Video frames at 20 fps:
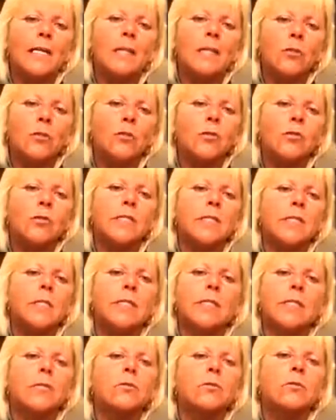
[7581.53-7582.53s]
they loosened
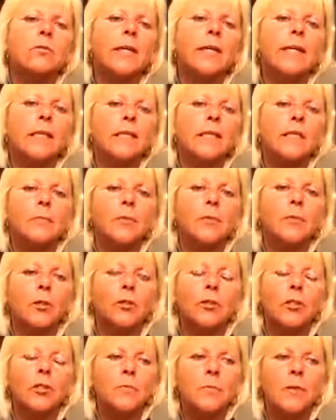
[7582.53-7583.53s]
it so quickly, to be
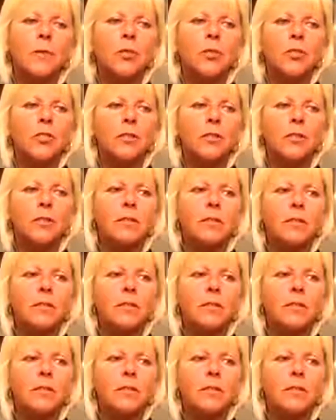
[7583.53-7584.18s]
honest, because